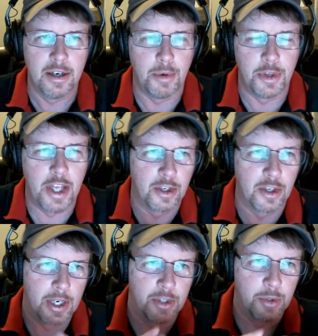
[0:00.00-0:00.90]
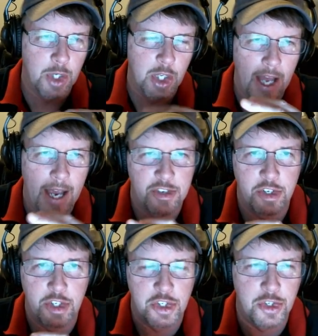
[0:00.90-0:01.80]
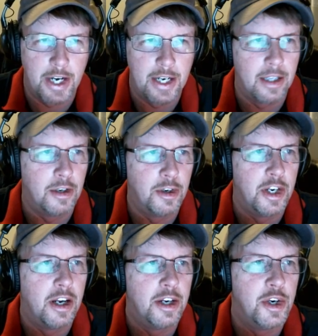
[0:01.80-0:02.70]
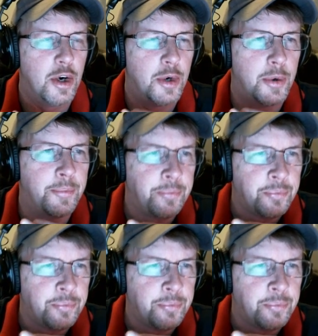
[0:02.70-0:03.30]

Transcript: without going to a class and just trying to learn it on your own